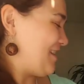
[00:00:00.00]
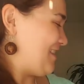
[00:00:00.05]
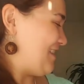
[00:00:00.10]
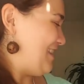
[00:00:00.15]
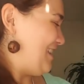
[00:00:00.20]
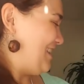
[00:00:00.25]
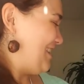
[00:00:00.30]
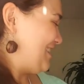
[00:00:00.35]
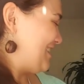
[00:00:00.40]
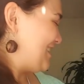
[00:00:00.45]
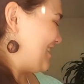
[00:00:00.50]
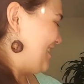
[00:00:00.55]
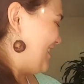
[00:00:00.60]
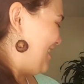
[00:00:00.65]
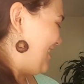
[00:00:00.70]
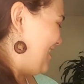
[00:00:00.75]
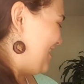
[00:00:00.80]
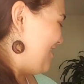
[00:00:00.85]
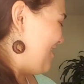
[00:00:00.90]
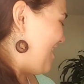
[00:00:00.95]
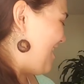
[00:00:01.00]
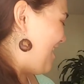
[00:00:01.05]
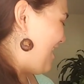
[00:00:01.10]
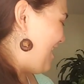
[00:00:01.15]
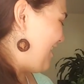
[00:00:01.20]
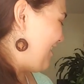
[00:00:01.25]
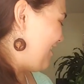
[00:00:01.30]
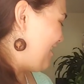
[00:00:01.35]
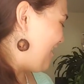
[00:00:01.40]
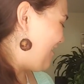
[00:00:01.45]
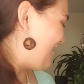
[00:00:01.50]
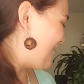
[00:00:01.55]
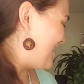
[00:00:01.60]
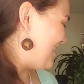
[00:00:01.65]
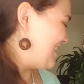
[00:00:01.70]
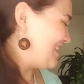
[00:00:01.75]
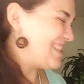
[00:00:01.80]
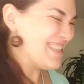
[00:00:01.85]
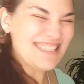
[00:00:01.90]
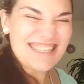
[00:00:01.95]
gosh. I love
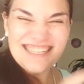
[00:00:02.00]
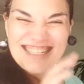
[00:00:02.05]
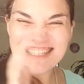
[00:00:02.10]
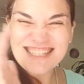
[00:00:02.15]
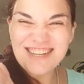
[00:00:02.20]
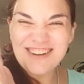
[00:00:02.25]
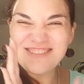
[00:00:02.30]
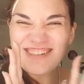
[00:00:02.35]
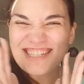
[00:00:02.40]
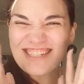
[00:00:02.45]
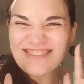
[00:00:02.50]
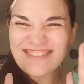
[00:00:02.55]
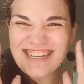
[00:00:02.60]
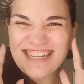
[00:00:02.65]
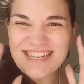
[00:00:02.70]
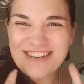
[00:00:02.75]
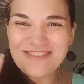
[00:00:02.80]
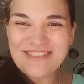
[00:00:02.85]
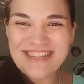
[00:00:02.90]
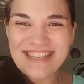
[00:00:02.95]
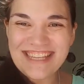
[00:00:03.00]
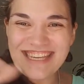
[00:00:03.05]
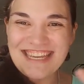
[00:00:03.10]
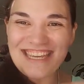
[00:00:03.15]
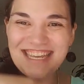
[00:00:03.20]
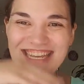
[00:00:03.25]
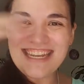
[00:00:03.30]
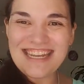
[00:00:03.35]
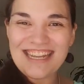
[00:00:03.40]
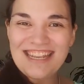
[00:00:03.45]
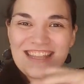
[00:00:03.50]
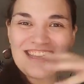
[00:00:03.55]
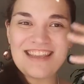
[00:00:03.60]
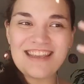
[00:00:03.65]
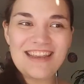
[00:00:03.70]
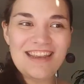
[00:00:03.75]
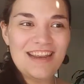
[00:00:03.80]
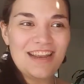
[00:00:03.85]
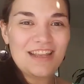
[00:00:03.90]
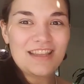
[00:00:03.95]
this. This is so much fun to be like in
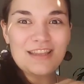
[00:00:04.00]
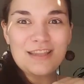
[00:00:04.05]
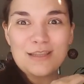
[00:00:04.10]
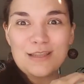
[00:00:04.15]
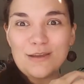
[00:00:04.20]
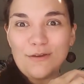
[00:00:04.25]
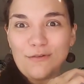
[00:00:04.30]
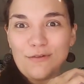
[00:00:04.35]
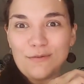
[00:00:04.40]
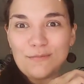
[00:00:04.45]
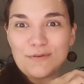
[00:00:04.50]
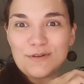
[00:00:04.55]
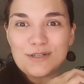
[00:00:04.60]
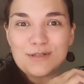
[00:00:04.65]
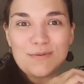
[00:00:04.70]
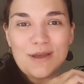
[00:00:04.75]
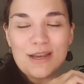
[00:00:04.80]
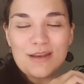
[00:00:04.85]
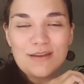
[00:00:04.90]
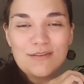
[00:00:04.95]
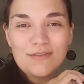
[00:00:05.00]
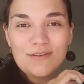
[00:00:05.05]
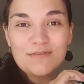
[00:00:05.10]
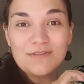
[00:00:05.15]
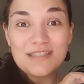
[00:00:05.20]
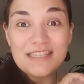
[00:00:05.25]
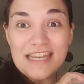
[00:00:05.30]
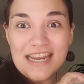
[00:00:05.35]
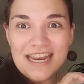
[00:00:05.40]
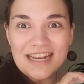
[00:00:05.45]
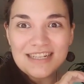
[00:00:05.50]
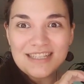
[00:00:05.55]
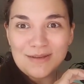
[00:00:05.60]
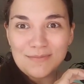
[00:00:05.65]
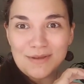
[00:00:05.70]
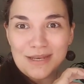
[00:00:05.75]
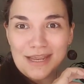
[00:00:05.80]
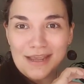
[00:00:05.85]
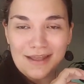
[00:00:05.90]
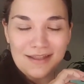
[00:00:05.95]
the different perspective of seeing
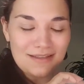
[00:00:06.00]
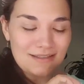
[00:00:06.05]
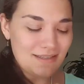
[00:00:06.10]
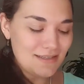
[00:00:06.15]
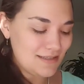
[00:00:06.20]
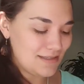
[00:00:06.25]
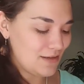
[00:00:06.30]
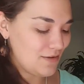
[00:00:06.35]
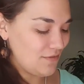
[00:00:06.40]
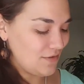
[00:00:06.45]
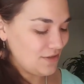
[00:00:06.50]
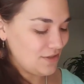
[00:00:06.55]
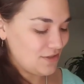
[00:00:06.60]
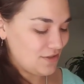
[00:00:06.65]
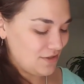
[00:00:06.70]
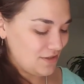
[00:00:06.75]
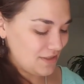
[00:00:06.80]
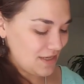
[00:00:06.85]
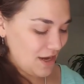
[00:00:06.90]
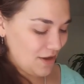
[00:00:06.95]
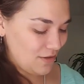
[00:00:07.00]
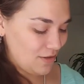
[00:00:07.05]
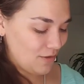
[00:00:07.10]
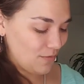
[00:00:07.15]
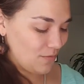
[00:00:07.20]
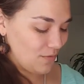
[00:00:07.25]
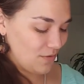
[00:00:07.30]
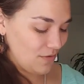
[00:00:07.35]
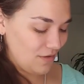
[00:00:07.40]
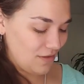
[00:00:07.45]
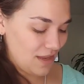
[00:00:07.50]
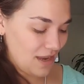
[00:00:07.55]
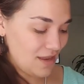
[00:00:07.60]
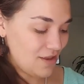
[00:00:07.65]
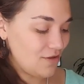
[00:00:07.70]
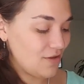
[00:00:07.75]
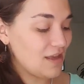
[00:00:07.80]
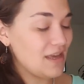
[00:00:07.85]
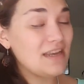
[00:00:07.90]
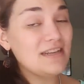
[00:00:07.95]
somebody else's adventures out in the world. And
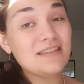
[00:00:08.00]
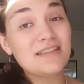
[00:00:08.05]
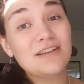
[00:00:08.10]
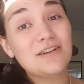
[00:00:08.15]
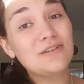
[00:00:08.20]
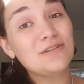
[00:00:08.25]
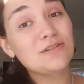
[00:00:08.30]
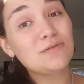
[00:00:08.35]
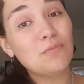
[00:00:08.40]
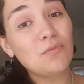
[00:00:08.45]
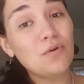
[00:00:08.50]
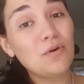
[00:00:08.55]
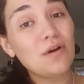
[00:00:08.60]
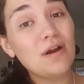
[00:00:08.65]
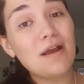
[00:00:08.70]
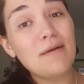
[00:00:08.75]
you guys, there's more